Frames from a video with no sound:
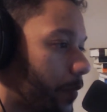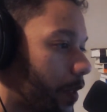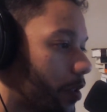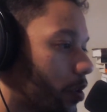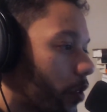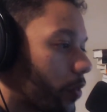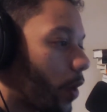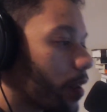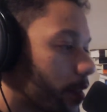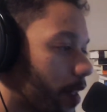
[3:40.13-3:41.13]
to the
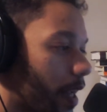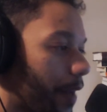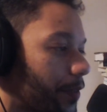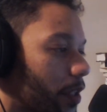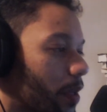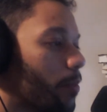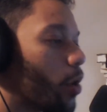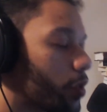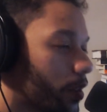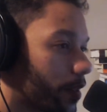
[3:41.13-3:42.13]
thoughts that I have, to the
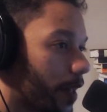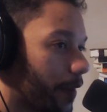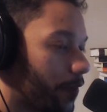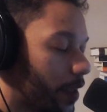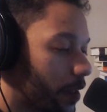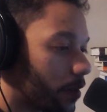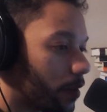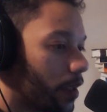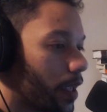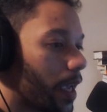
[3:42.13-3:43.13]
emotions that I feel,
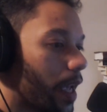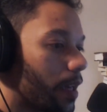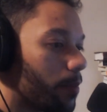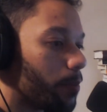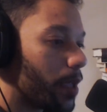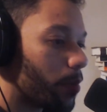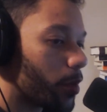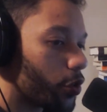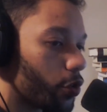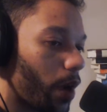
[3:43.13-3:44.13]
and be able to
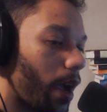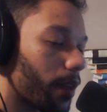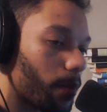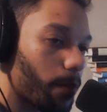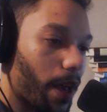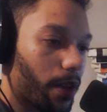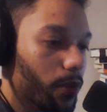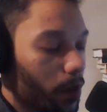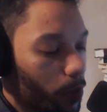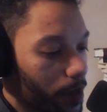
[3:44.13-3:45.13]
track them back.
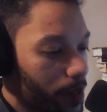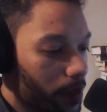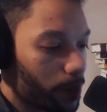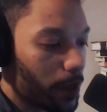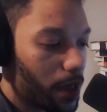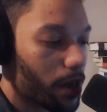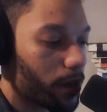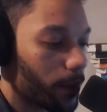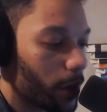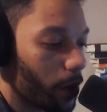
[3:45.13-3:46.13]
Okay, well, this is because
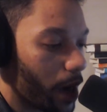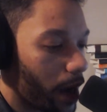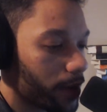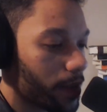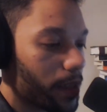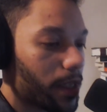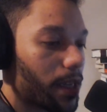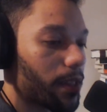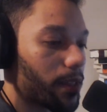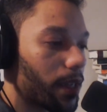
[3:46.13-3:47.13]
of curiosity
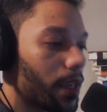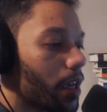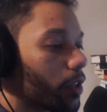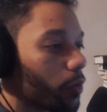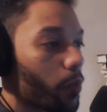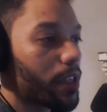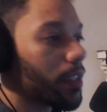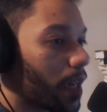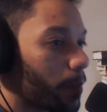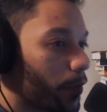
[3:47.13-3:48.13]
tendency. The reason
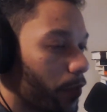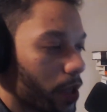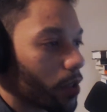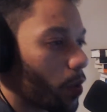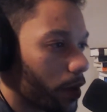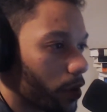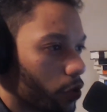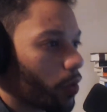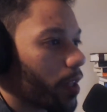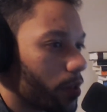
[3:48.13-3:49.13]
that I'm afraid to go out there and
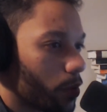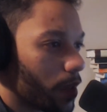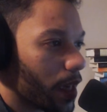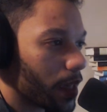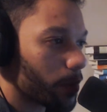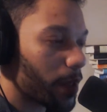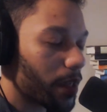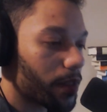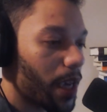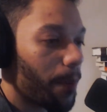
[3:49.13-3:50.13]
try this new thing is
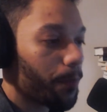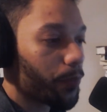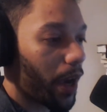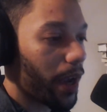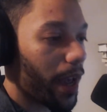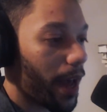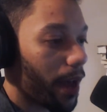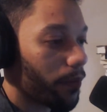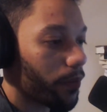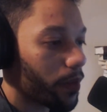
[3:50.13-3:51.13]
because I have